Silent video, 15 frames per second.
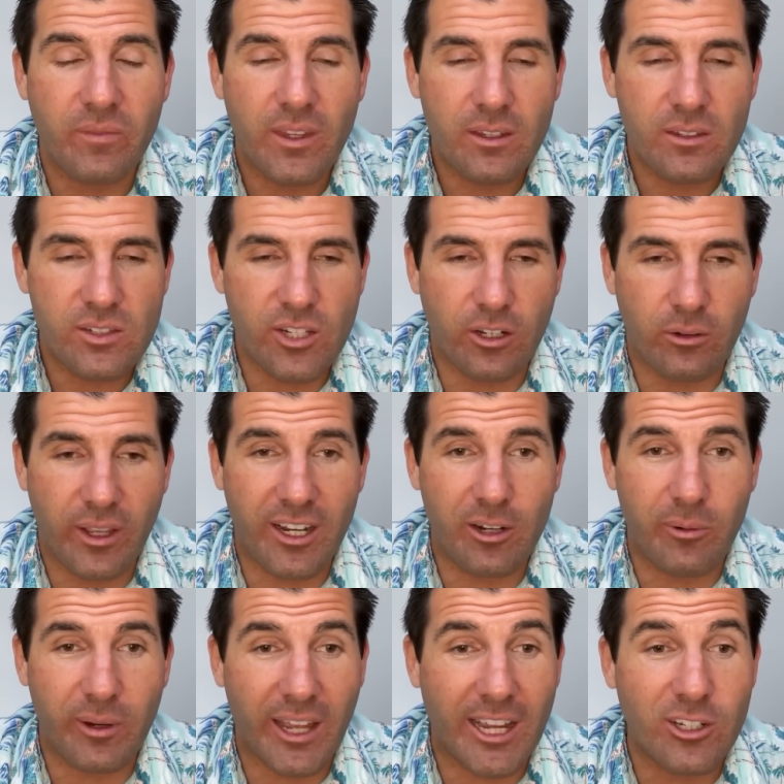So
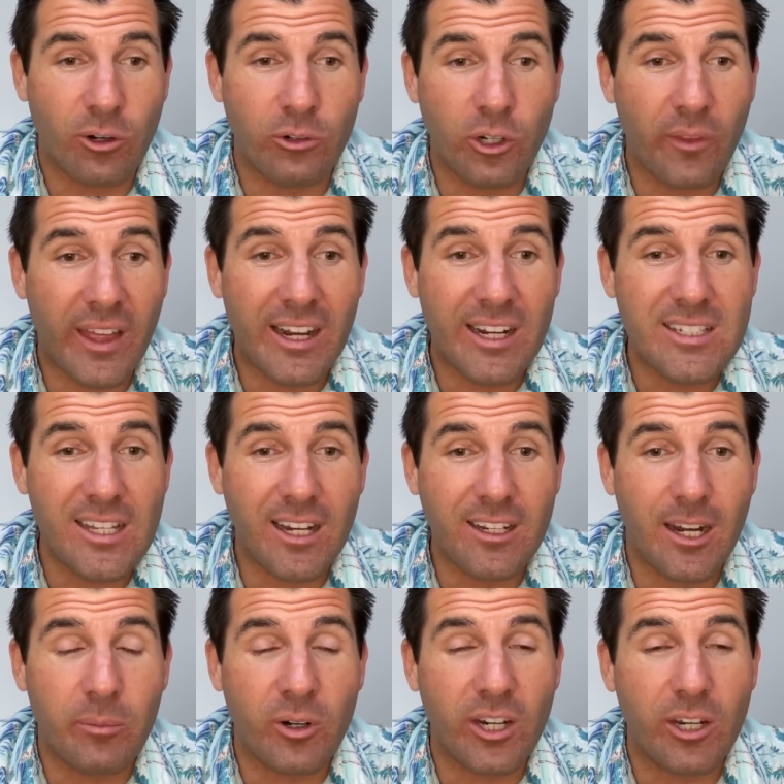anyway, I don't know that exact
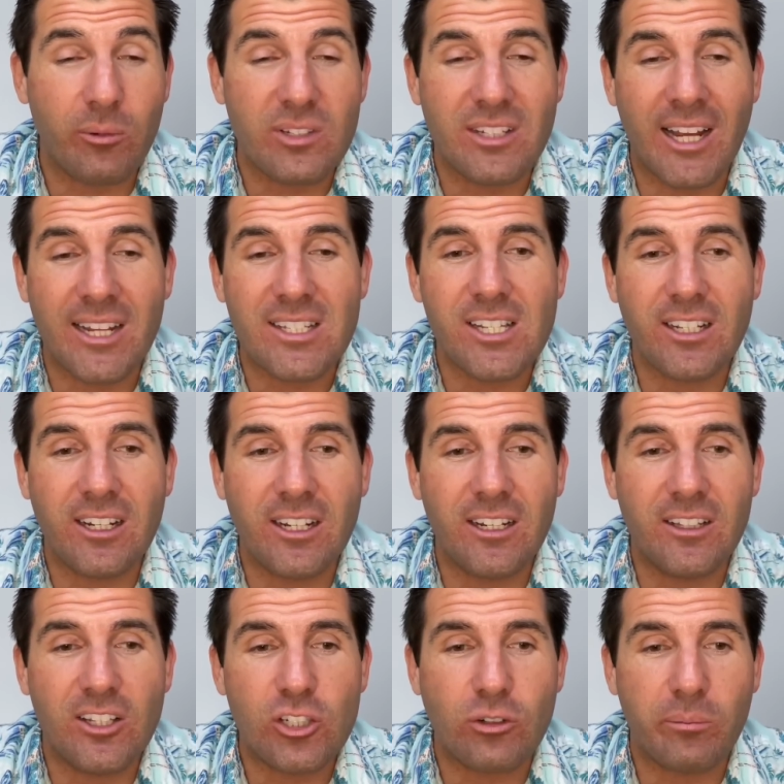number. It was not cited in
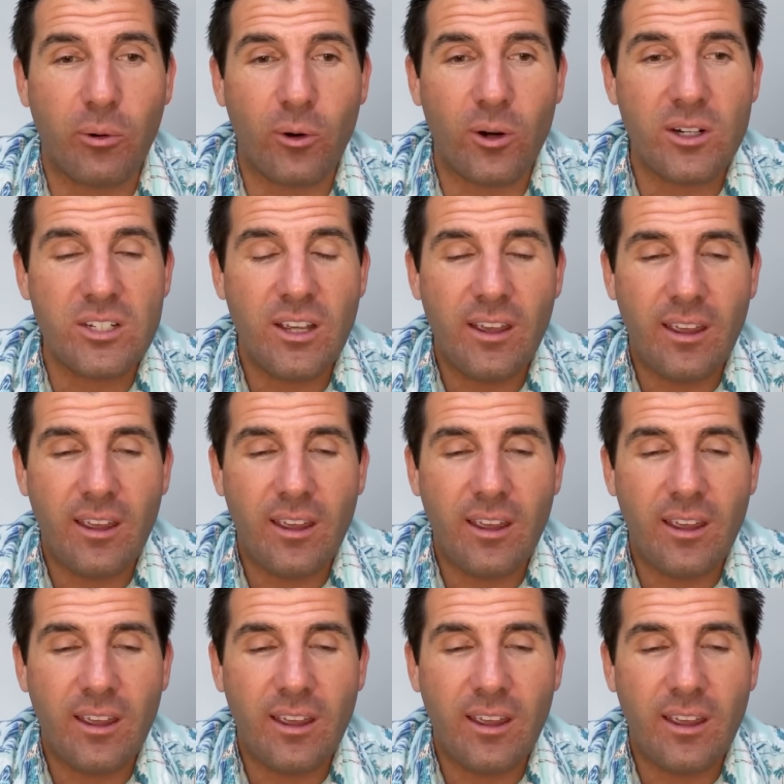this report.